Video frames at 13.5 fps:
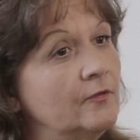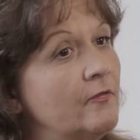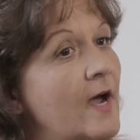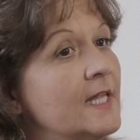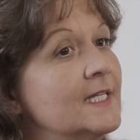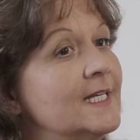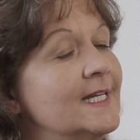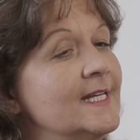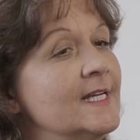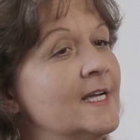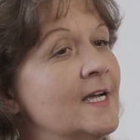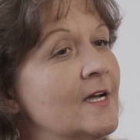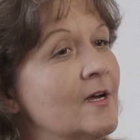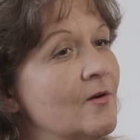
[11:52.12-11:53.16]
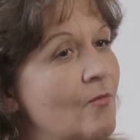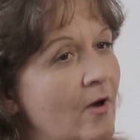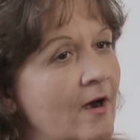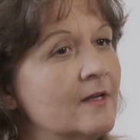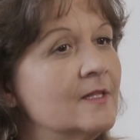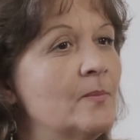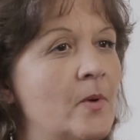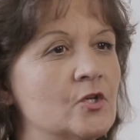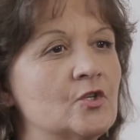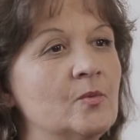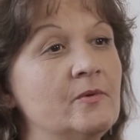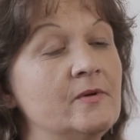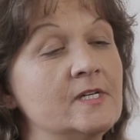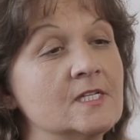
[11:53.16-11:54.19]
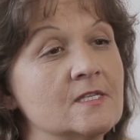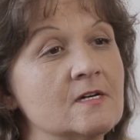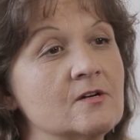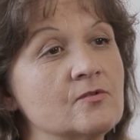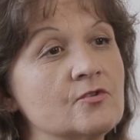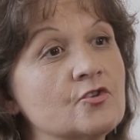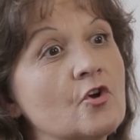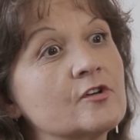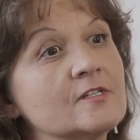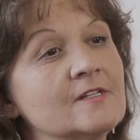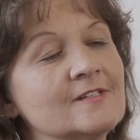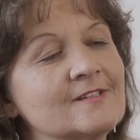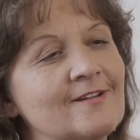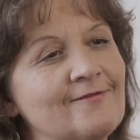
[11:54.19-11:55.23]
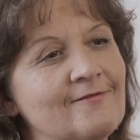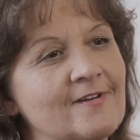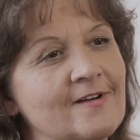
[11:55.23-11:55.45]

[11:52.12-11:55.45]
and finally, what are the possible external sources of